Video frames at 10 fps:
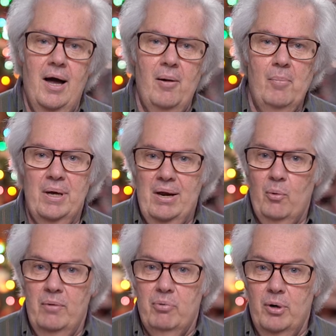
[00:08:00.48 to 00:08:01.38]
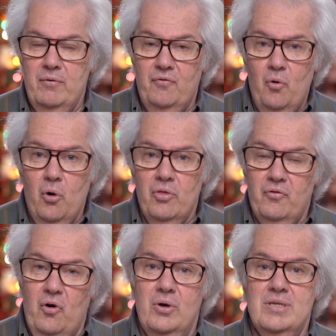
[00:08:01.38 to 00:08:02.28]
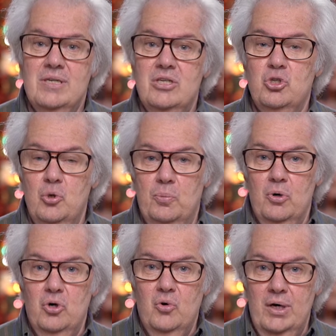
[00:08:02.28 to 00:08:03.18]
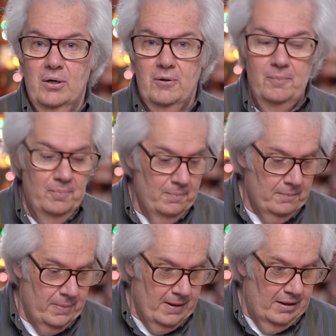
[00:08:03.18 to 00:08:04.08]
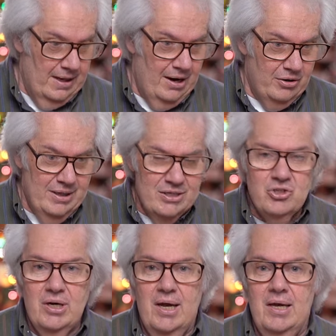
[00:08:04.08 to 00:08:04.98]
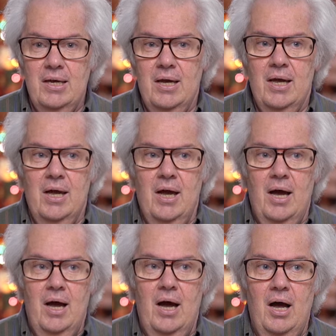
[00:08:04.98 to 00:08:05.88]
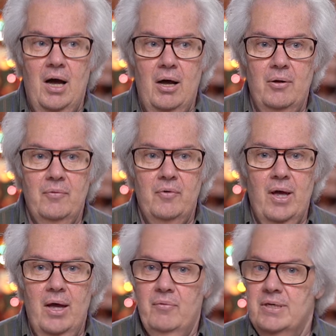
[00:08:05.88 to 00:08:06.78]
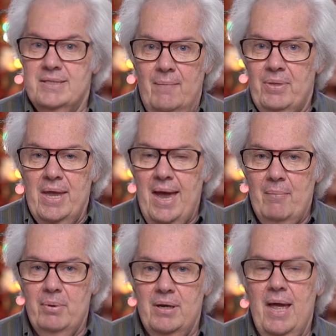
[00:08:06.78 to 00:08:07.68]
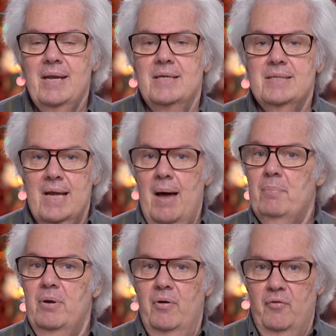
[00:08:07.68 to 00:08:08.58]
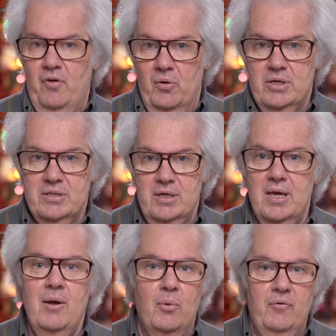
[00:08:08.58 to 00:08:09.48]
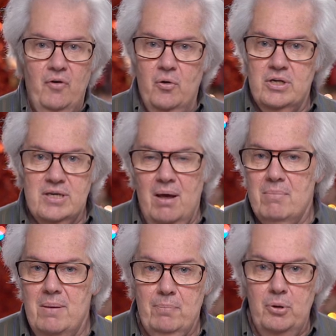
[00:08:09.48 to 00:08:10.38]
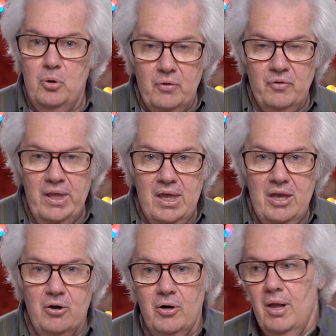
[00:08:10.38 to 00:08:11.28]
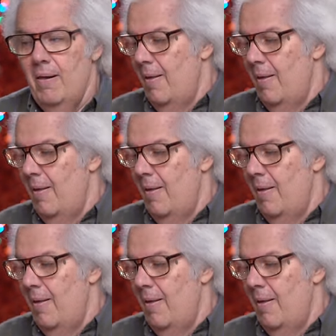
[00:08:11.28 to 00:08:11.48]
Uh, but at 1.4, the focus is super critical. Now, yesterday, uh, something happened and it stopped focusing. It would focus on me beautifully here,